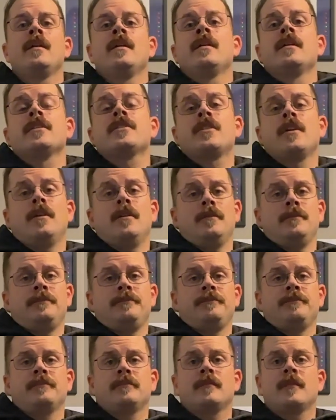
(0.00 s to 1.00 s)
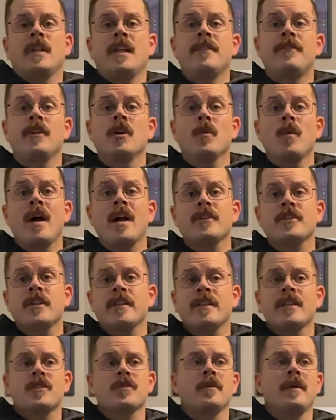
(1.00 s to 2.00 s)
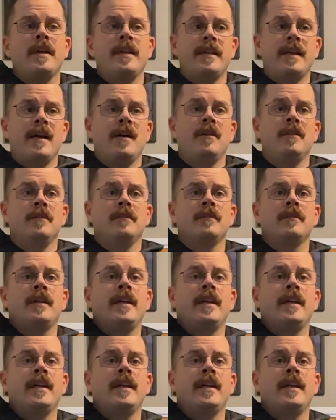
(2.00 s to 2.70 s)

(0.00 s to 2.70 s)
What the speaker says: So, if you're watching this right now